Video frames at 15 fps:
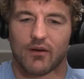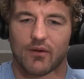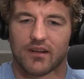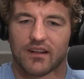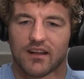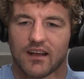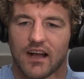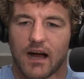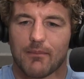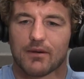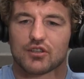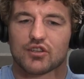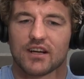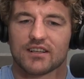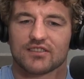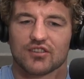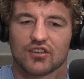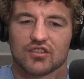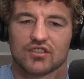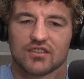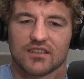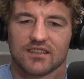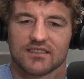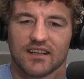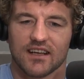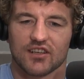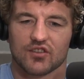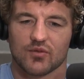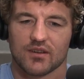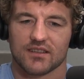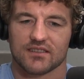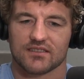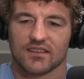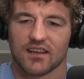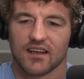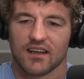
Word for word: one. I'm gonna try to search these entries.